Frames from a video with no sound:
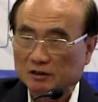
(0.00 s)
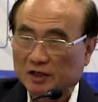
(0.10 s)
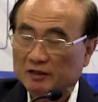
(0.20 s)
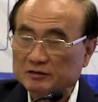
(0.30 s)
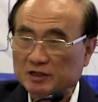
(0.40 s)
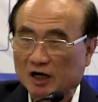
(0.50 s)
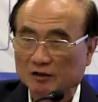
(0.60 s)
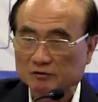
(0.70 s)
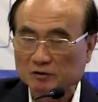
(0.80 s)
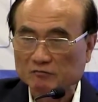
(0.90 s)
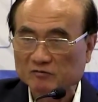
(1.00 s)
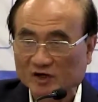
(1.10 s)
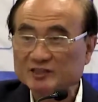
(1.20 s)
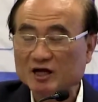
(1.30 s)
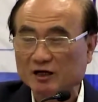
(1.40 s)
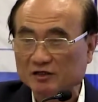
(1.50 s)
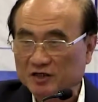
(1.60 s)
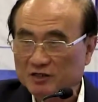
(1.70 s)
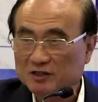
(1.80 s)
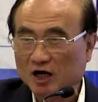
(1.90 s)
gets out
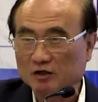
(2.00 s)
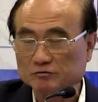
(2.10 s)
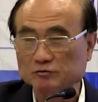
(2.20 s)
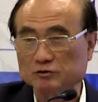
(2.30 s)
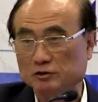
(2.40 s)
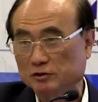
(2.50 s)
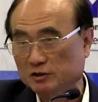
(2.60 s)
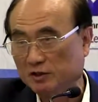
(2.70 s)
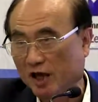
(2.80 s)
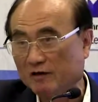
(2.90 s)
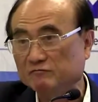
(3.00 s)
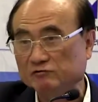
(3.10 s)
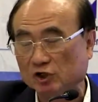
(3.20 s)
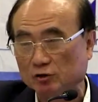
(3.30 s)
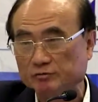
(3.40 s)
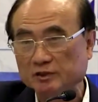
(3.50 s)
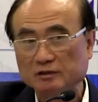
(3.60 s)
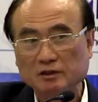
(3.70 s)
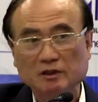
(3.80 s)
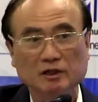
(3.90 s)
of the envelope,
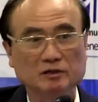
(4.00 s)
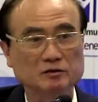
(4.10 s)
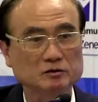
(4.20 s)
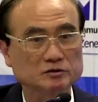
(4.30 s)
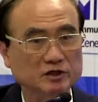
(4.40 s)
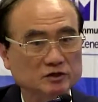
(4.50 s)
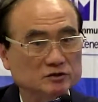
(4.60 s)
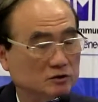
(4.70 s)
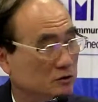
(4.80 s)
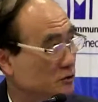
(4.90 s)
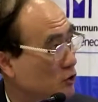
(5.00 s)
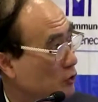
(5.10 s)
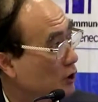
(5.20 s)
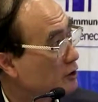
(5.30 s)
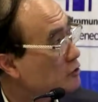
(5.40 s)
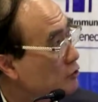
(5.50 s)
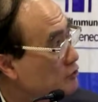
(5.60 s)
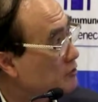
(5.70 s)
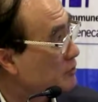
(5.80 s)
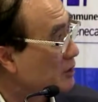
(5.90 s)
and that is called
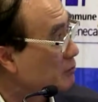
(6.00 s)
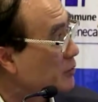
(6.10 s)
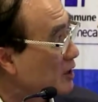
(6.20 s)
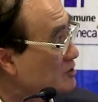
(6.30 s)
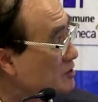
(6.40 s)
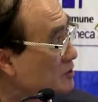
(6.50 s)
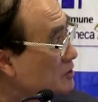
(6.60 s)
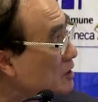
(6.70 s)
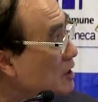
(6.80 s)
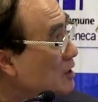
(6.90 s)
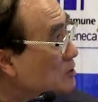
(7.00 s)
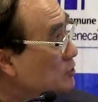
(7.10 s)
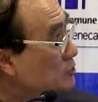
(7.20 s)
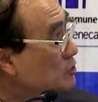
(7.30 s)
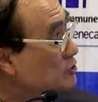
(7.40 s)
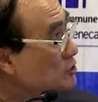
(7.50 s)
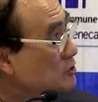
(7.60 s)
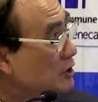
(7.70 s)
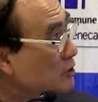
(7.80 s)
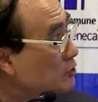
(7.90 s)
uncoating process. So this is
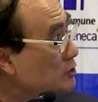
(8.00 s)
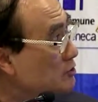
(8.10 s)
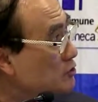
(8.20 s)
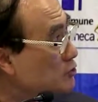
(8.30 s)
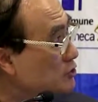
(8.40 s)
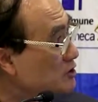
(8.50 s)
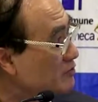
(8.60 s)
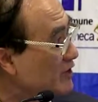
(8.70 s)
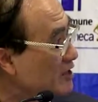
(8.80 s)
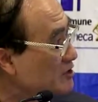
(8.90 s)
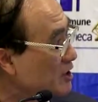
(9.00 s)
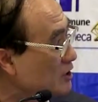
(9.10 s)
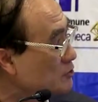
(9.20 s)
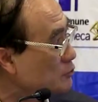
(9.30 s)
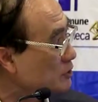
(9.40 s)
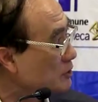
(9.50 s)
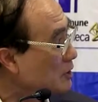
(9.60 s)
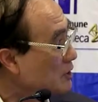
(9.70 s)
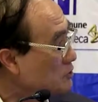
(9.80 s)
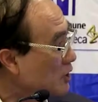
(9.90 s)
uncoating during the virus entry.
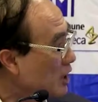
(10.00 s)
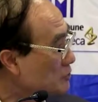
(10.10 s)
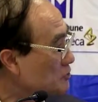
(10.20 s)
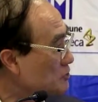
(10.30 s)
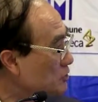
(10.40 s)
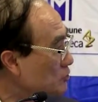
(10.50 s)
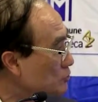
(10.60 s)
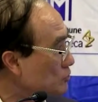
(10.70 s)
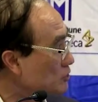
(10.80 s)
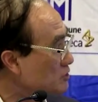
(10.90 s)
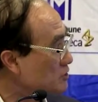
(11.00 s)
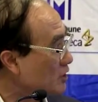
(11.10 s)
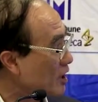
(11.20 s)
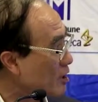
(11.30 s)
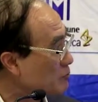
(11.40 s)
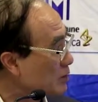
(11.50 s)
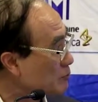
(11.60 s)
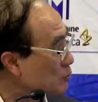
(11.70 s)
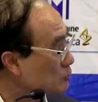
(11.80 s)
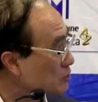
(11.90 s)
So how does it do it? The M1
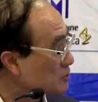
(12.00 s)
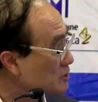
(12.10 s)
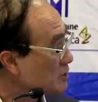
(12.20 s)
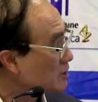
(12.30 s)
proteins